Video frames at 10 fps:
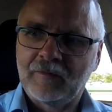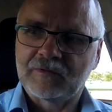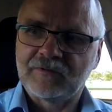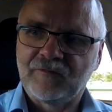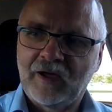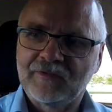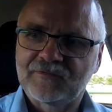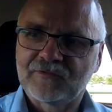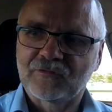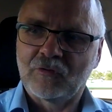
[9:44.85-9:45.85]

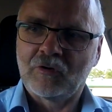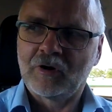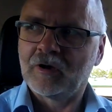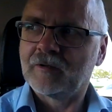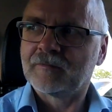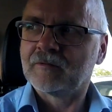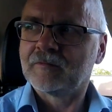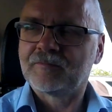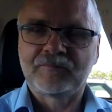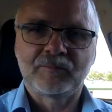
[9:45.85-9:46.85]
devices
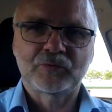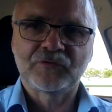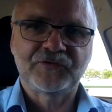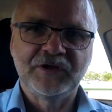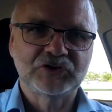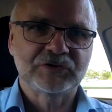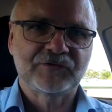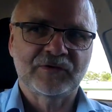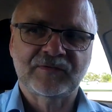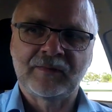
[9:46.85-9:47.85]
or
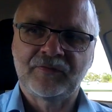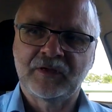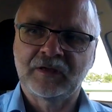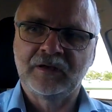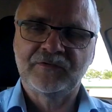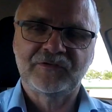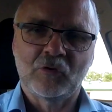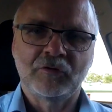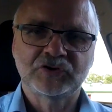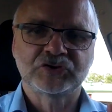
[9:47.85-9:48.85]
procedures or something. It is the
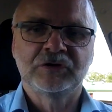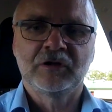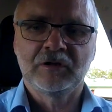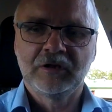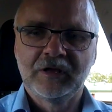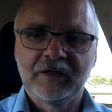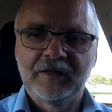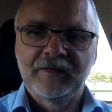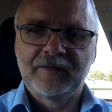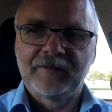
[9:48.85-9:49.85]
original
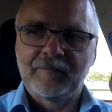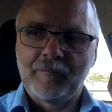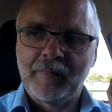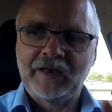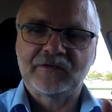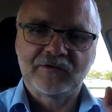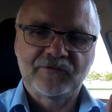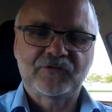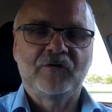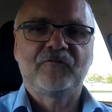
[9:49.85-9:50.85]
M.U.T
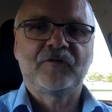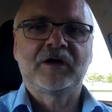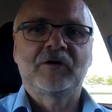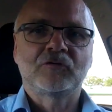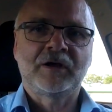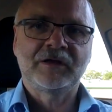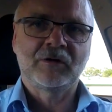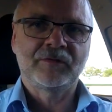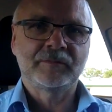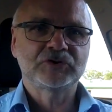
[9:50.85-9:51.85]
software running
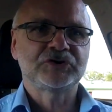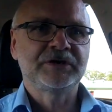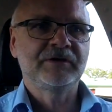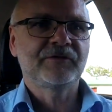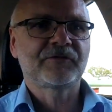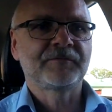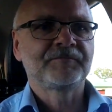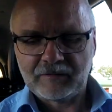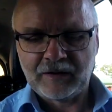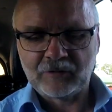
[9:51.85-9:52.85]
on the machines.
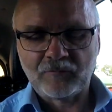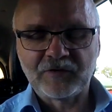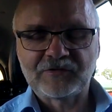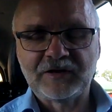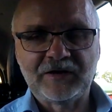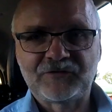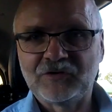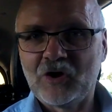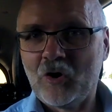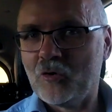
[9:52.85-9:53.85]
And obviously, as you
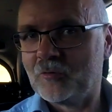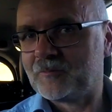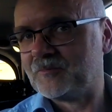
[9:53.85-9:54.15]
know,